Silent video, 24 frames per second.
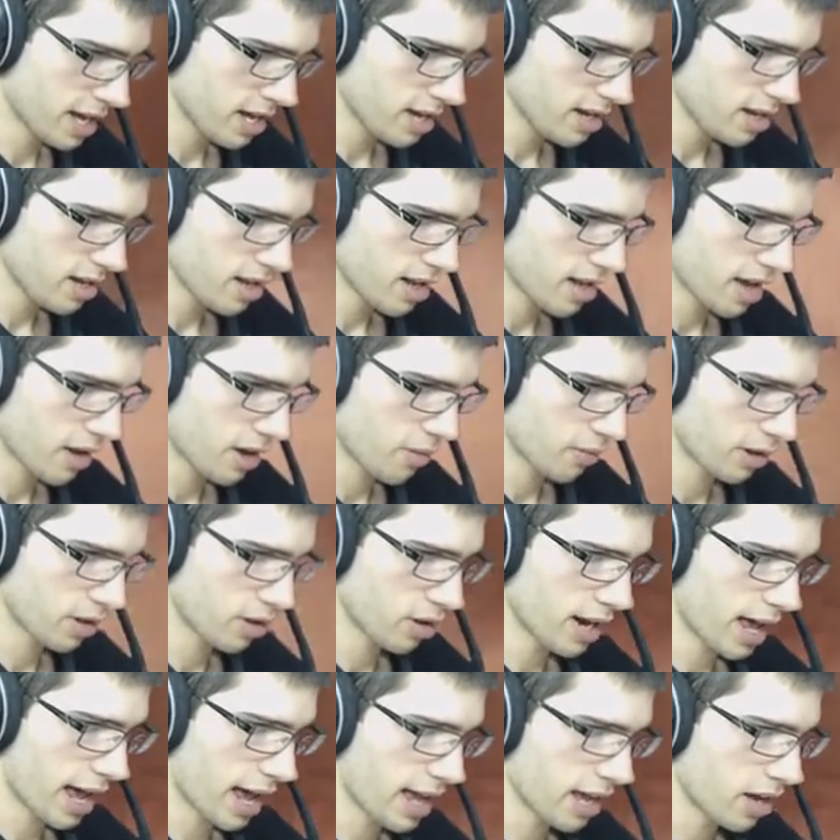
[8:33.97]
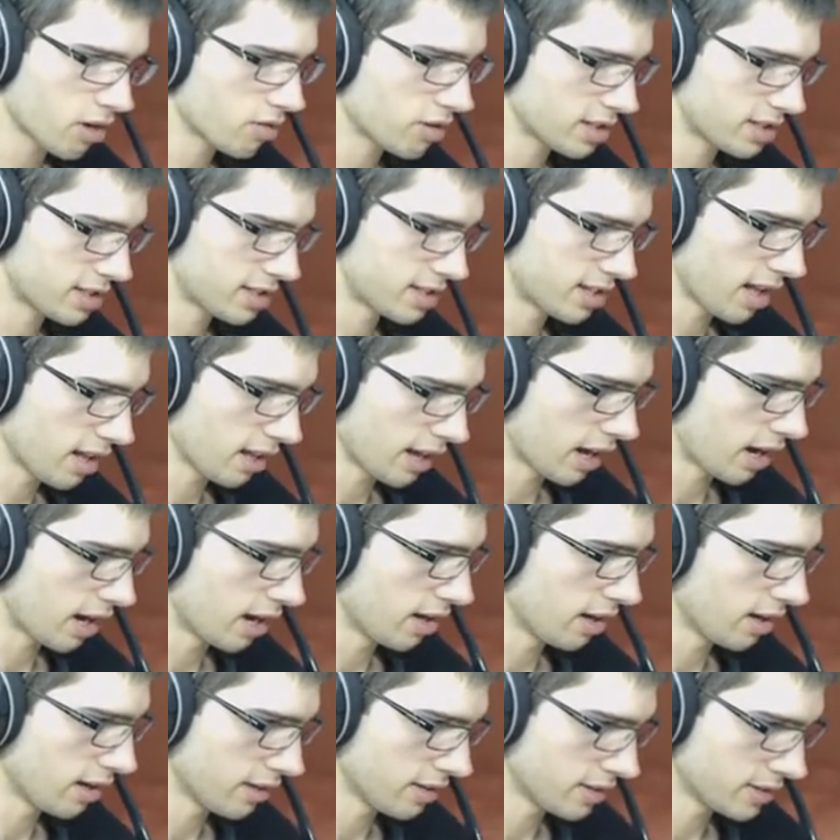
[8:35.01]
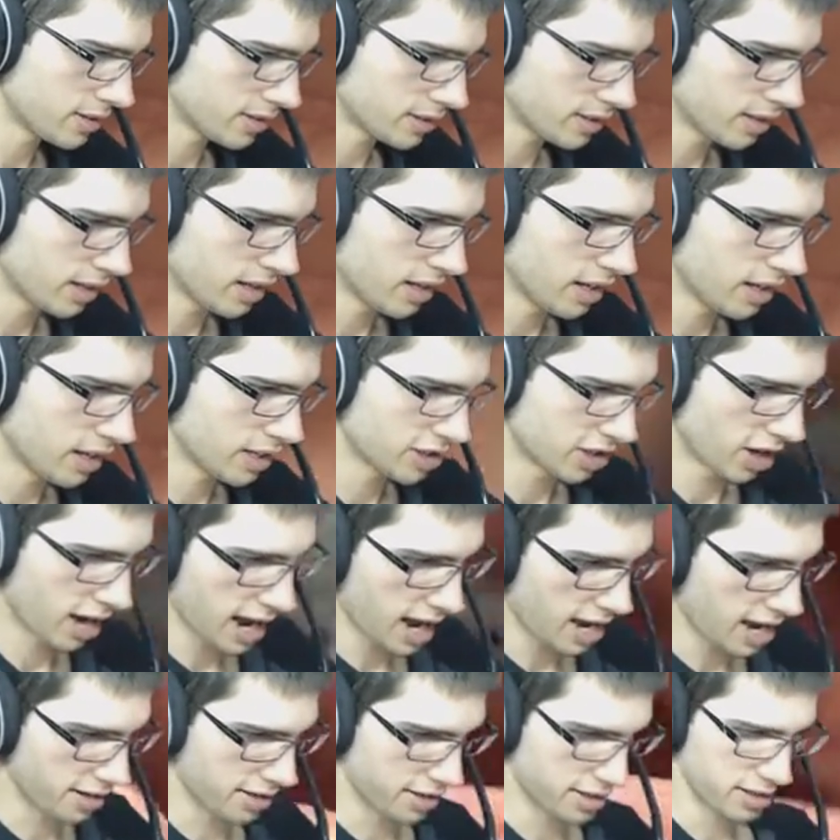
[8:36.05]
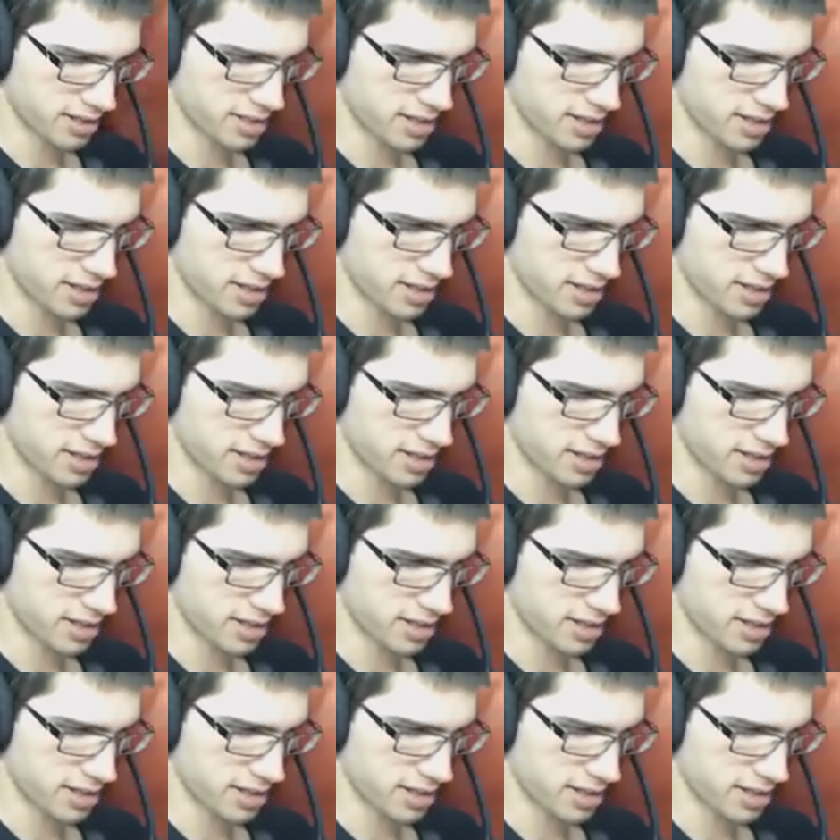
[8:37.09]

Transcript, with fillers: bad. And we got a Cresselia. So I had